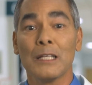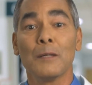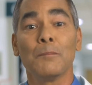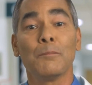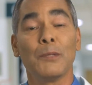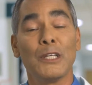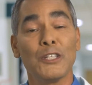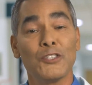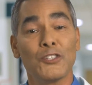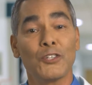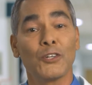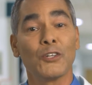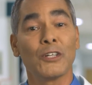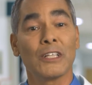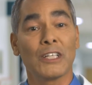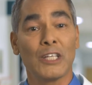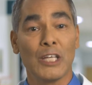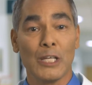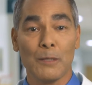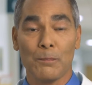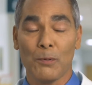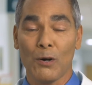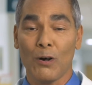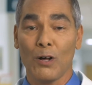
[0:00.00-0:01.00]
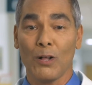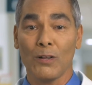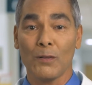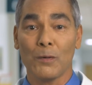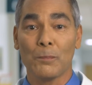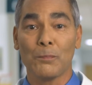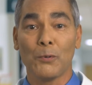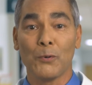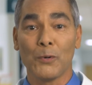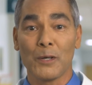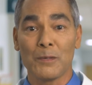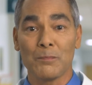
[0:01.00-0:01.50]
Be sure to keep all
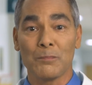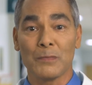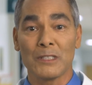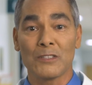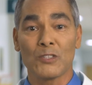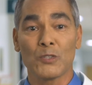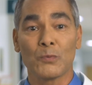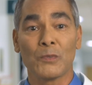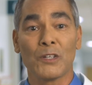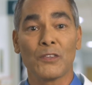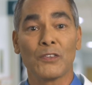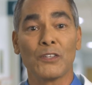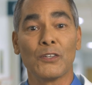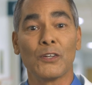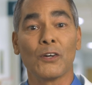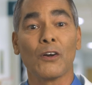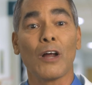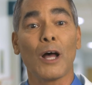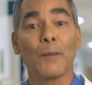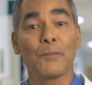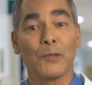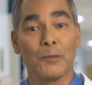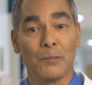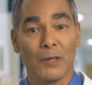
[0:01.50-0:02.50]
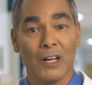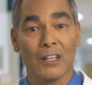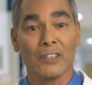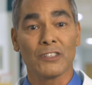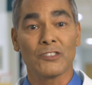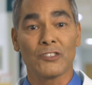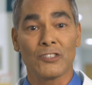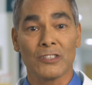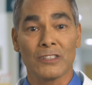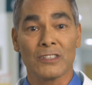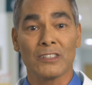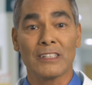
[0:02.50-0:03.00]
appointments with your
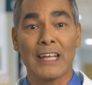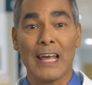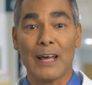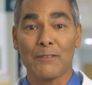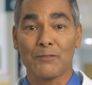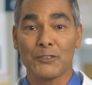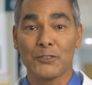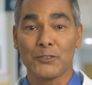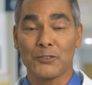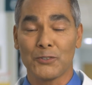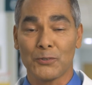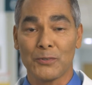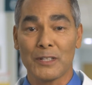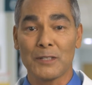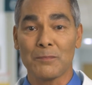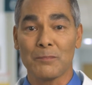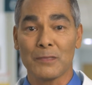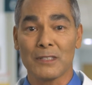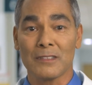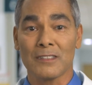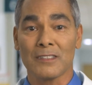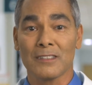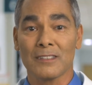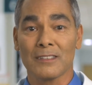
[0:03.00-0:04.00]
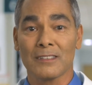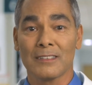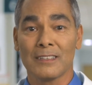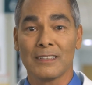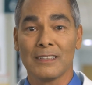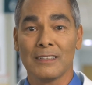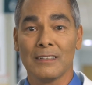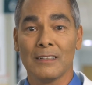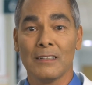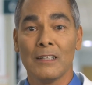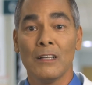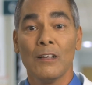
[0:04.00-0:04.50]
ophthalmologist after treatments.
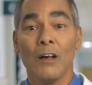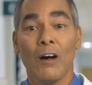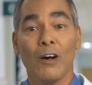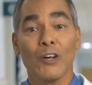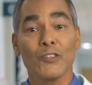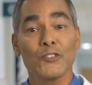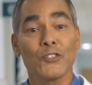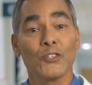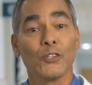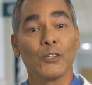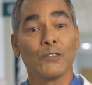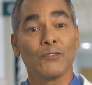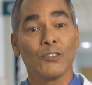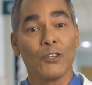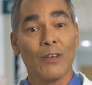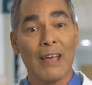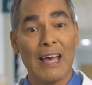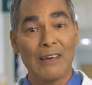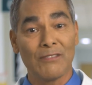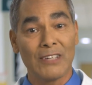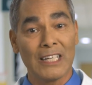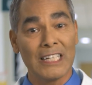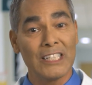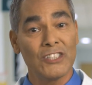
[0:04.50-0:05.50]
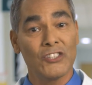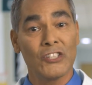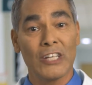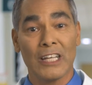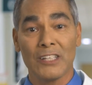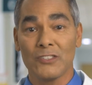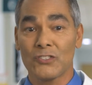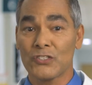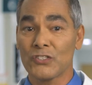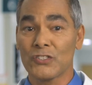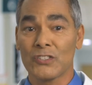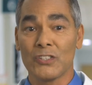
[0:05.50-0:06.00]
Also, if you have any
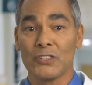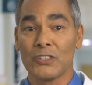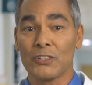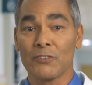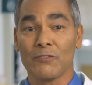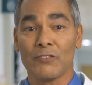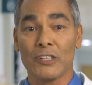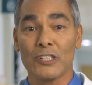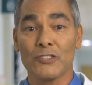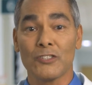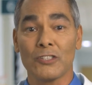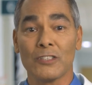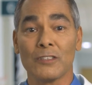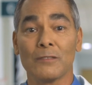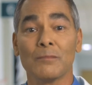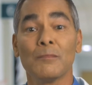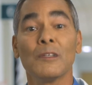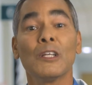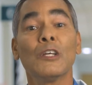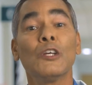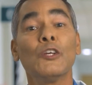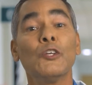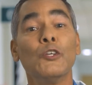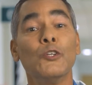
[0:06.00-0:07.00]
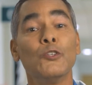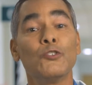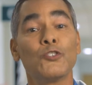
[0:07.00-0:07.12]
changes in your vision, you